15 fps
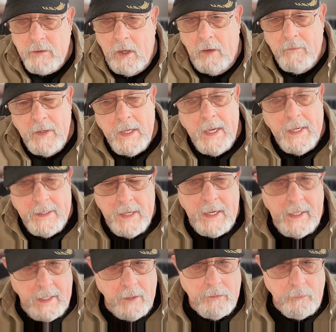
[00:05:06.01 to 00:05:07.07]
off. Now you
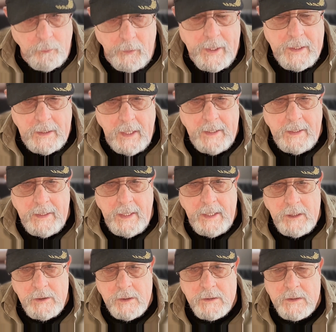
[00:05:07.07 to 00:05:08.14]
got 3 cutting
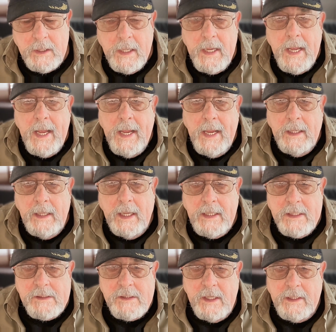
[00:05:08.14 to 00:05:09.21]
agents. And like I
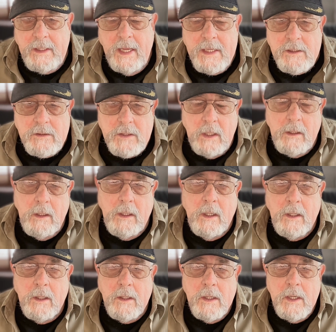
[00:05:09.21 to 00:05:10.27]
said, that's
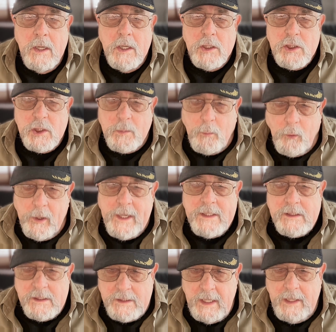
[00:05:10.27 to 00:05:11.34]
spring
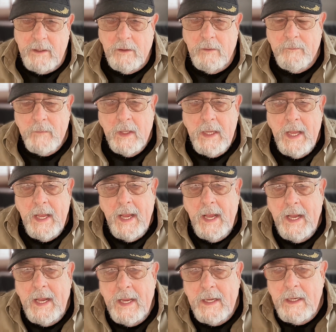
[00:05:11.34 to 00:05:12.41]
steel.
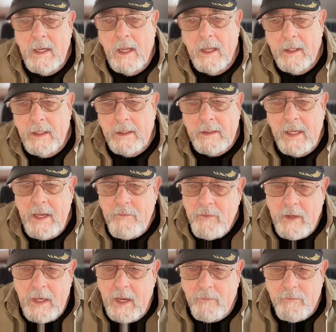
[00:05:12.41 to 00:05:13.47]
And they
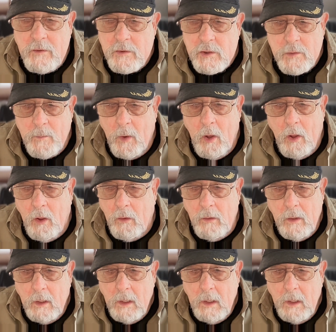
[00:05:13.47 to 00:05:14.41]
even have the small